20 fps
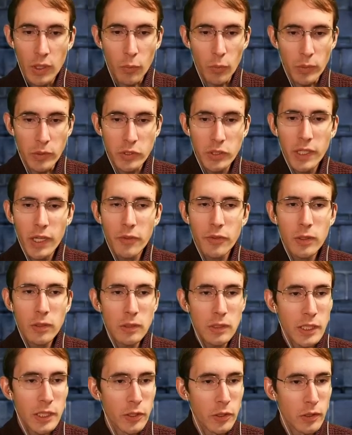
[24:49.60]
Okay, well, we took out
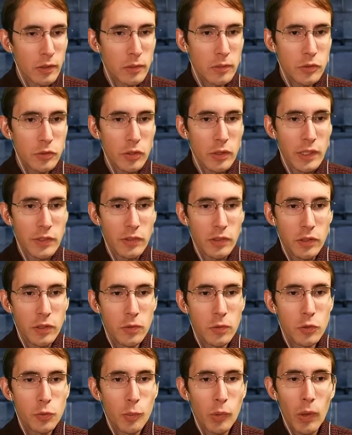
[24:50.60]
their leader, so that's a
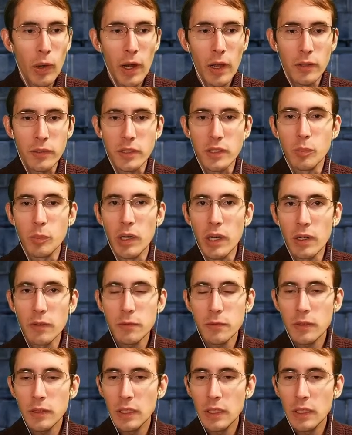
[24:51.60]
huge morale debuff.